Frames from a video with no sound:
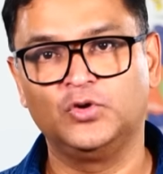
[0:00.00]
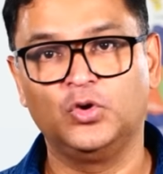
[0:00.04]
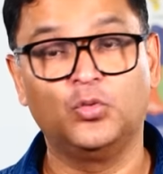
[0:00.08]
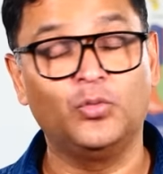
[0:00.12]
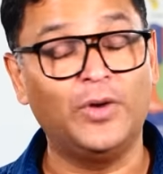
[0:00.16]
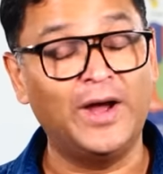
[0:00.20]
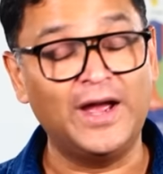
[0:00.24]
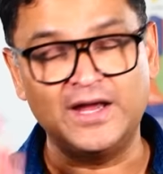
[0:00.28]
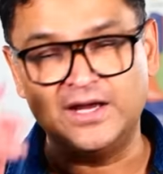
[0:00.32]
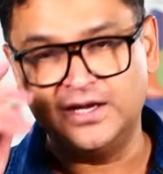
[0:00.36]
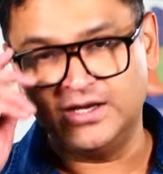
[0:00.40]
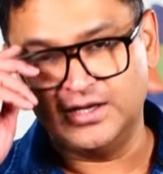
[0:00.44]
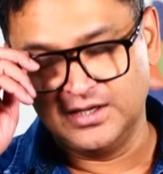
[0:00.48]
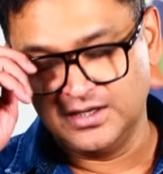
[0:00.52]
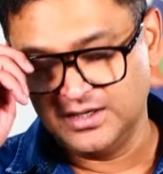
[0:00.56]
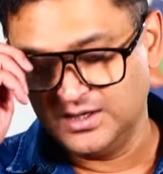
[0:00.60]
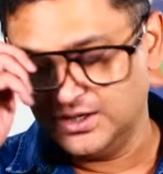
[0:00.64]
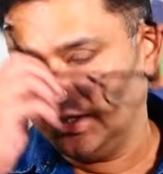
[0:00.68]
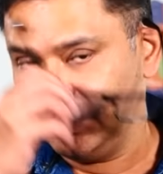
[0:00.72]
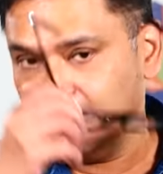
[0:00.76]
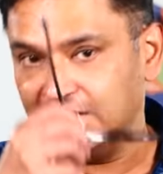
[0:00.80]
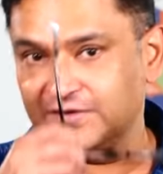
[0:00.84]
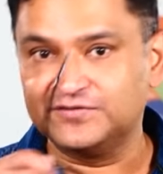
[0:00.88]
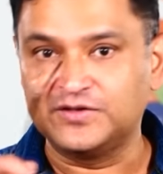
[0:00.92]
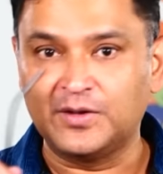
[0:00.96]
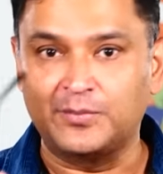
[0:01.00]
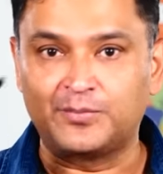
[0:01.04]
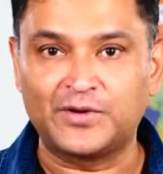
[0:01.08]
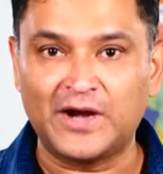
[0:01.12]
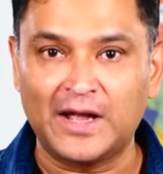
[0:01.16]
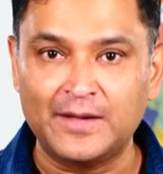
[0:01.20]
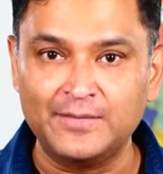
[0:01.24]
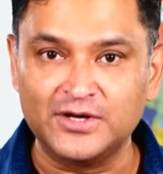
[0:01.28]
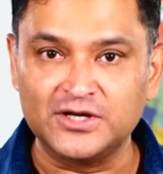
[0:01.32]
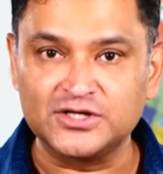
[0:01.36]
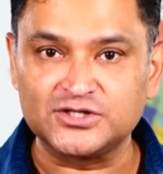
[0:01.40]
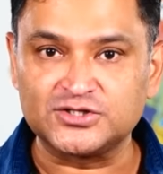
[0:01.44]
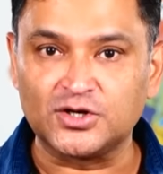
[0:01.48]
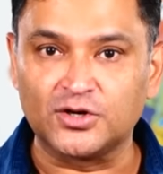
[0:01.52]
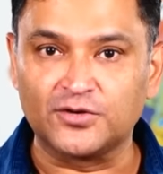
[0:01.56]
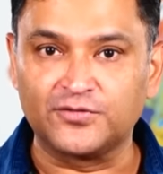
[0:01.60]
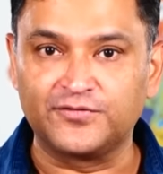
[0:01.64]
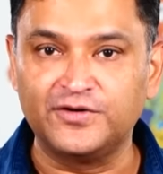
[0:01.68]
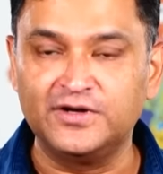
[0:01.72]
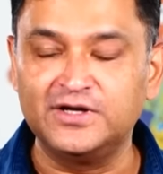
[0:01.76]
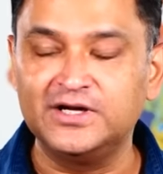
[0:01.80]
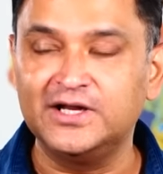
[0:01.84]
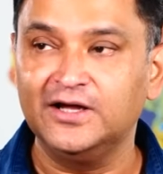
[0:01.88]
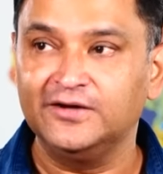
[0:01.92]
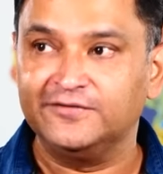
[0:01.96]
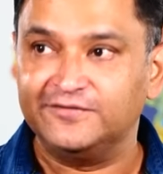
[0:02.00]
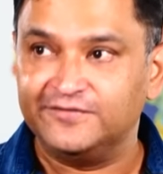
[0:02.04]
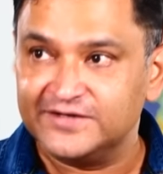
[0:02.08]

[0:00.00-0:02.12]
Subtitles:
Why? If the Prime Minister of India